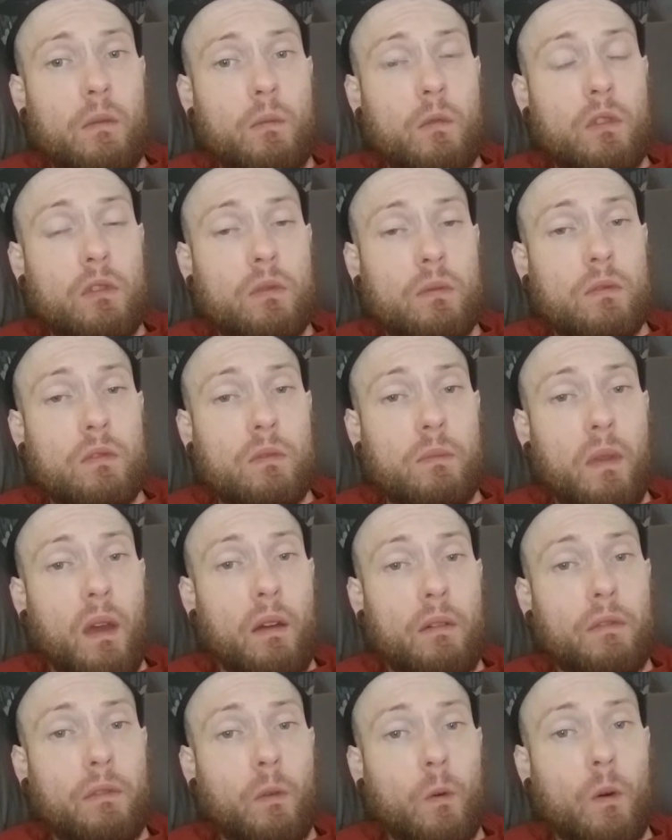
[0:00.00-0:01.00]
which was
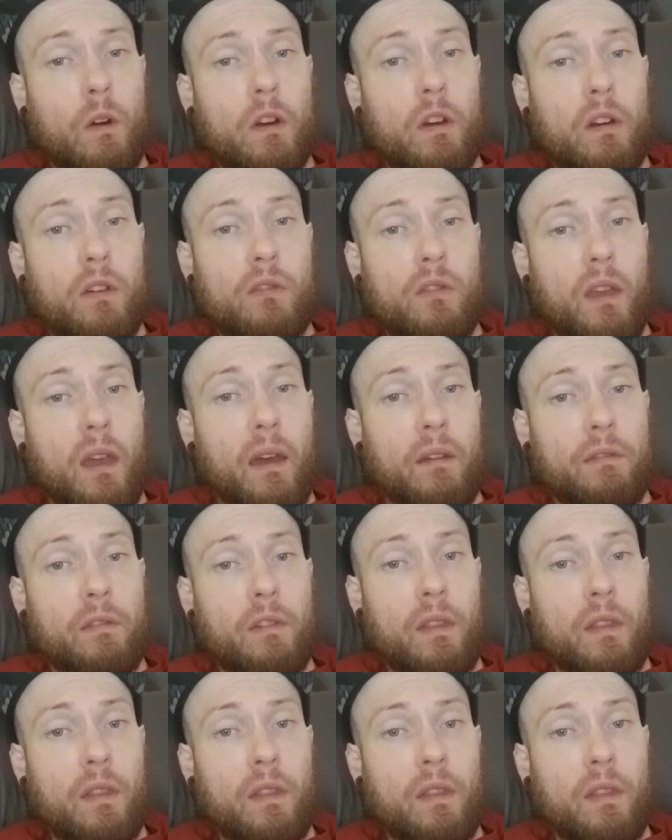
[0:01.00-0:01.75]
about 4 years after